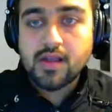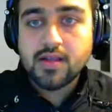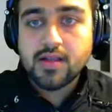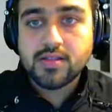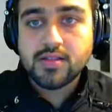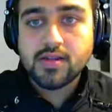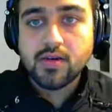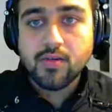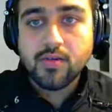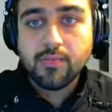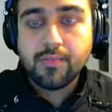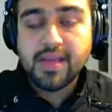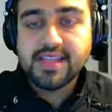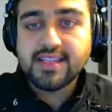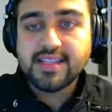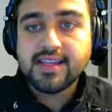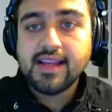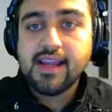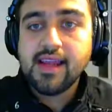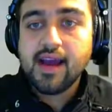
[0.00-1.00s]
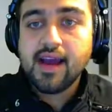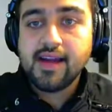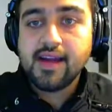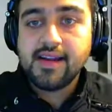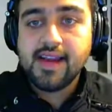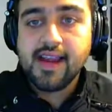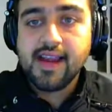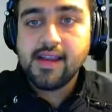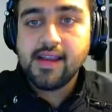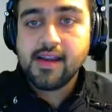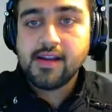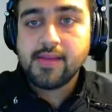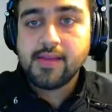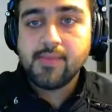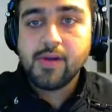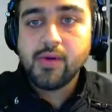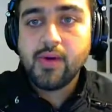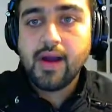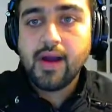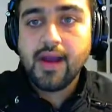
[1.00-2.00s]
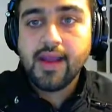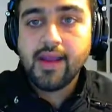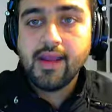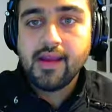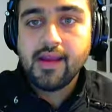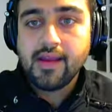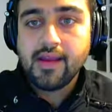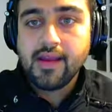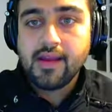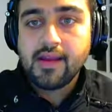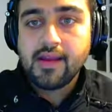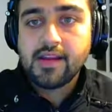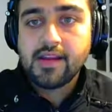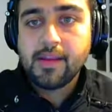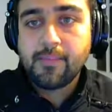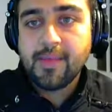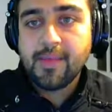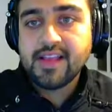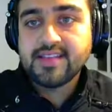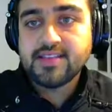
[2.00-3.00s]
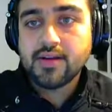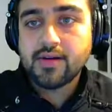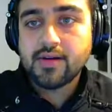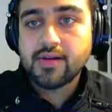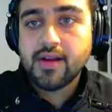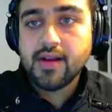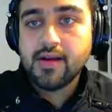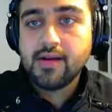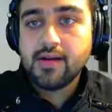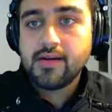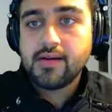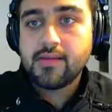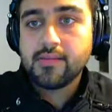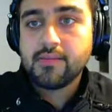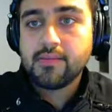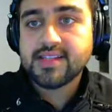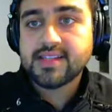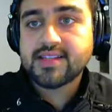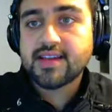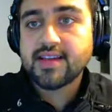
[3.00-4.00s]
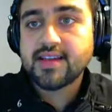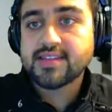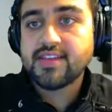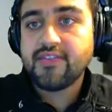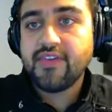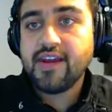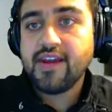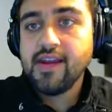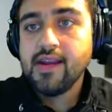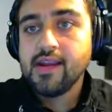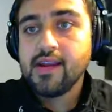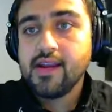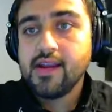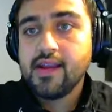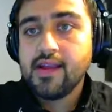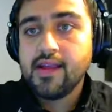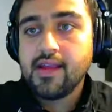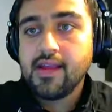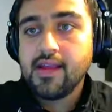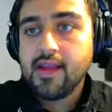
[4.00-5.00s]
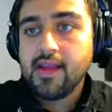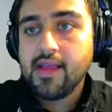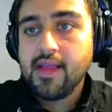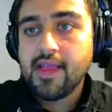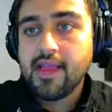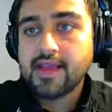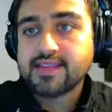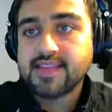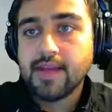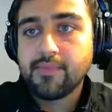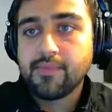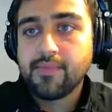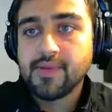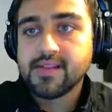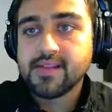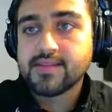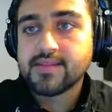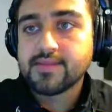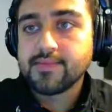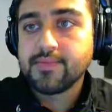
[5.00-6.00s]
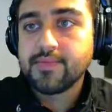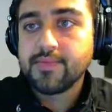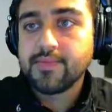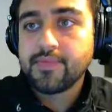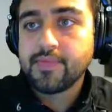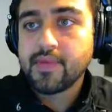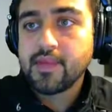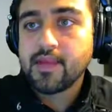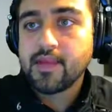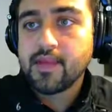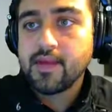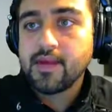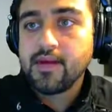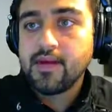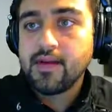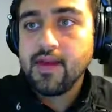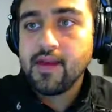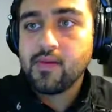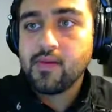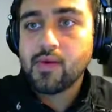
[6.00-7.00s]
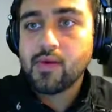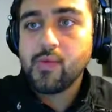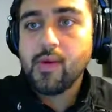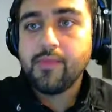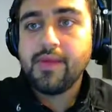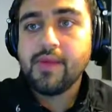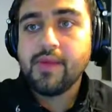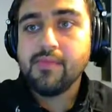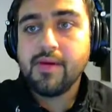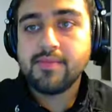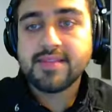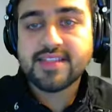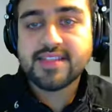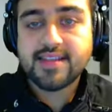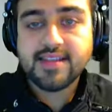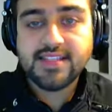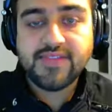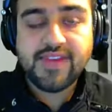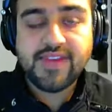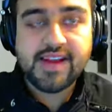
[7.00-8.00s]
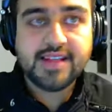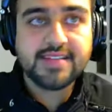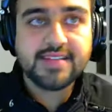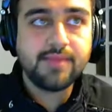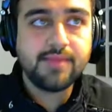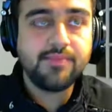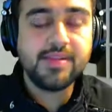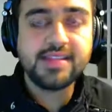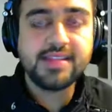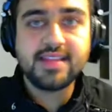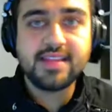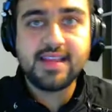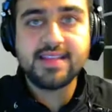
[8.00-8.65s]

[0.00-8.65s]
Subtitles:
So basically our delta wi depends on our misclassified examples, right? What do I mean by misclassified examples?